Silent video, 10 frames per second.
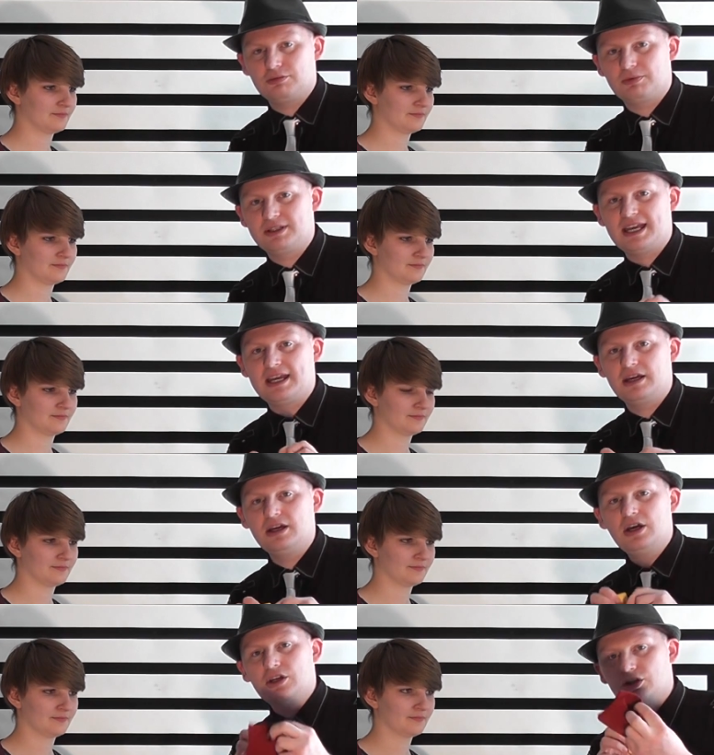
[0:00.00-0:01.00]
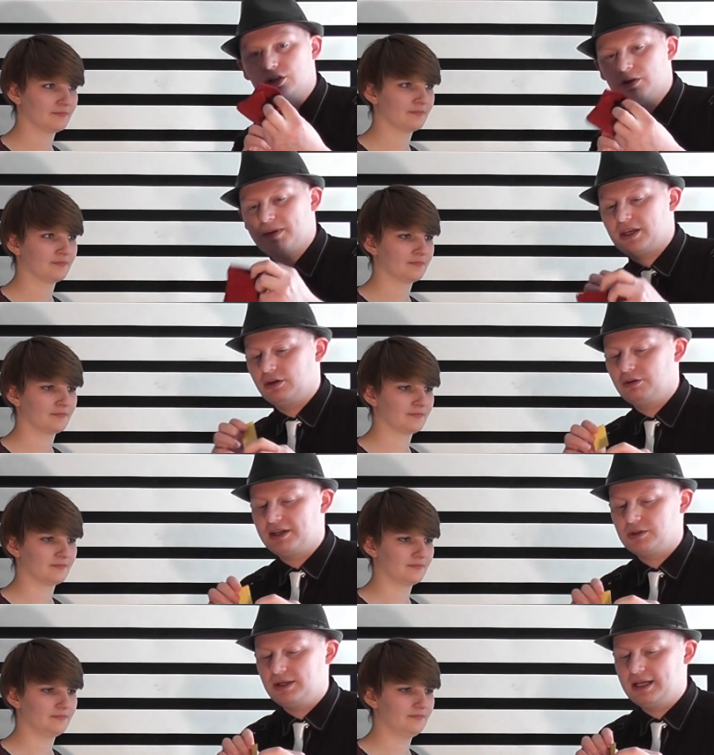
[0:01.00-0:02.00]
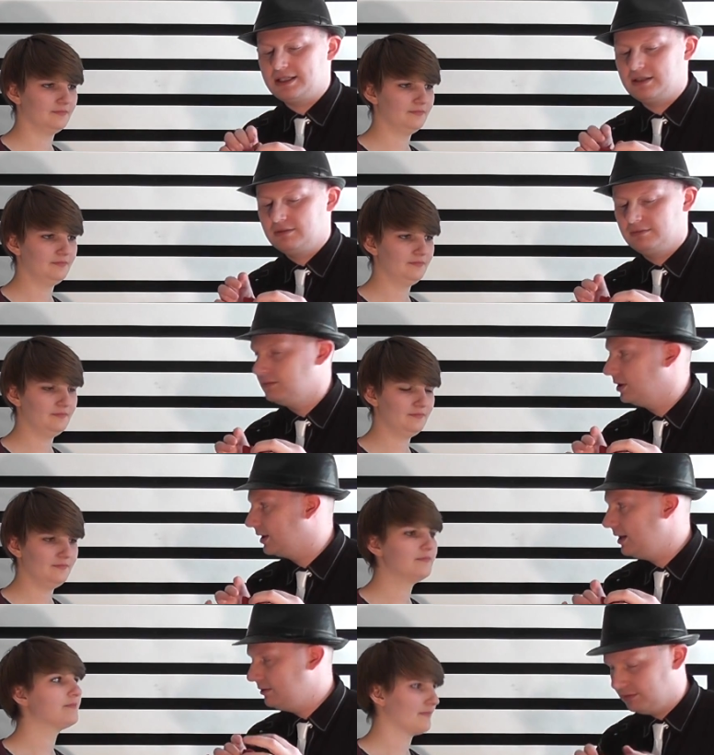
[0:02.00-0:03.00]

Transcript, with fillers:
Speaker 1: container, just so that we can come back to it later. Okay,